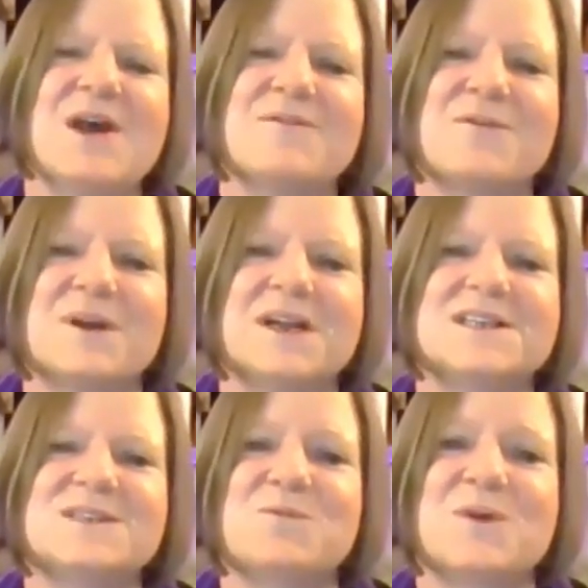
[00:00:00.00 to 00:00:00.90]
For it
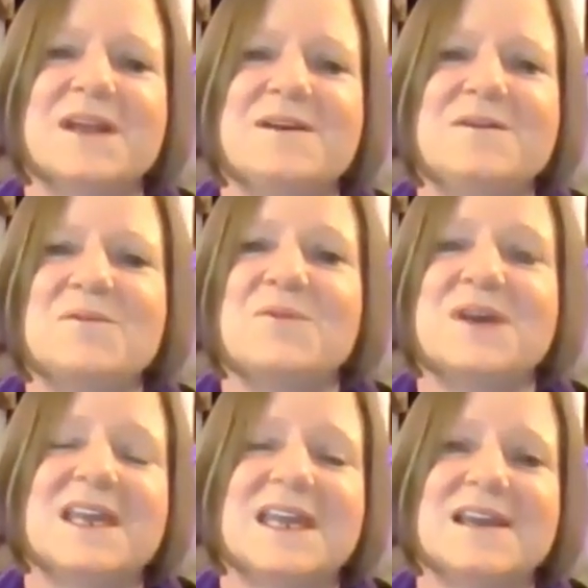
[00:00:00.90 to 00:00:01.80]
is when
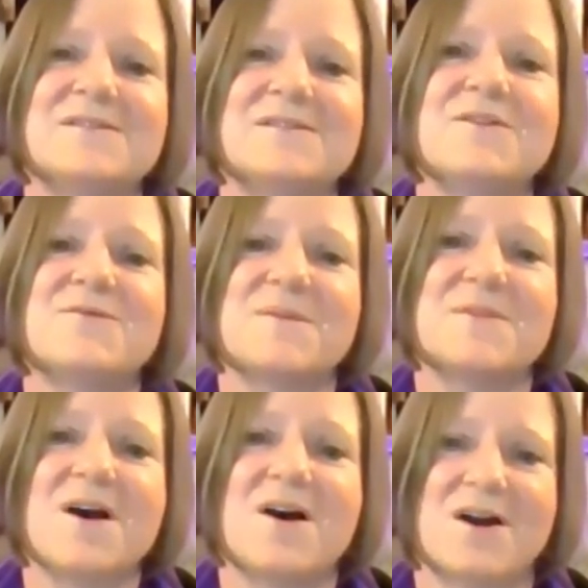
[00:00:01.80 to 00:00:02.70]
we give
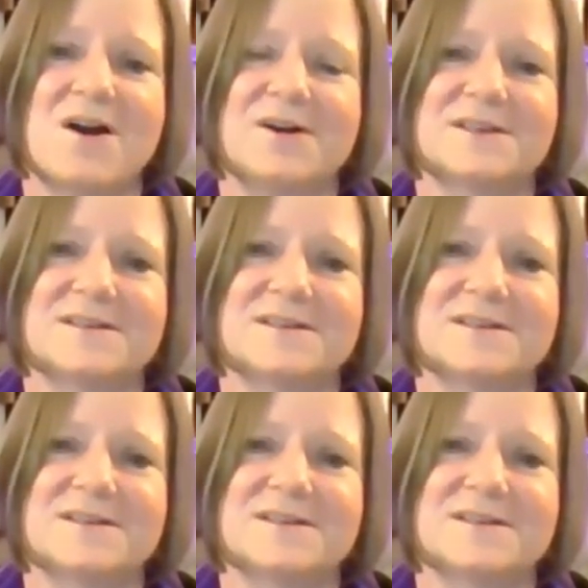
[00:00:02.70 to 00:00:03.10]
from the heart